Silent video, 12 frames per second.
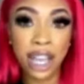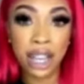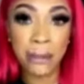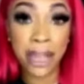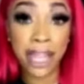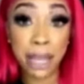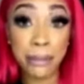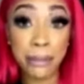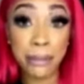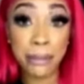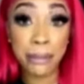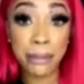I came
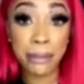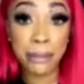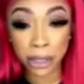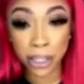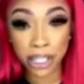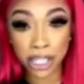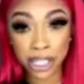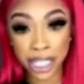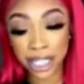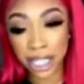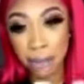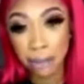across this person because
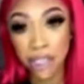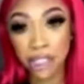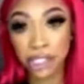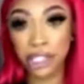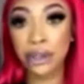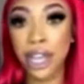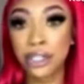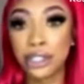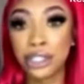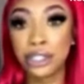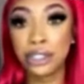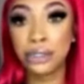I think I mentioned to you I
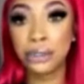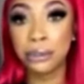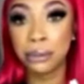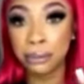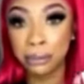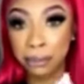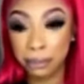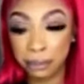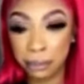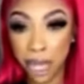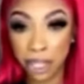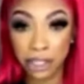used to
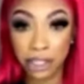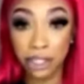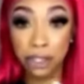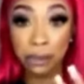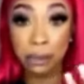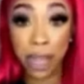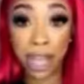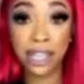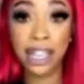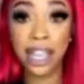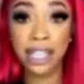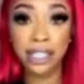do
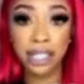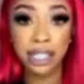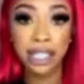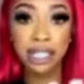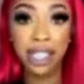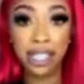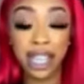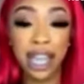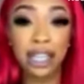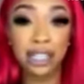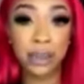podcasts and things like that.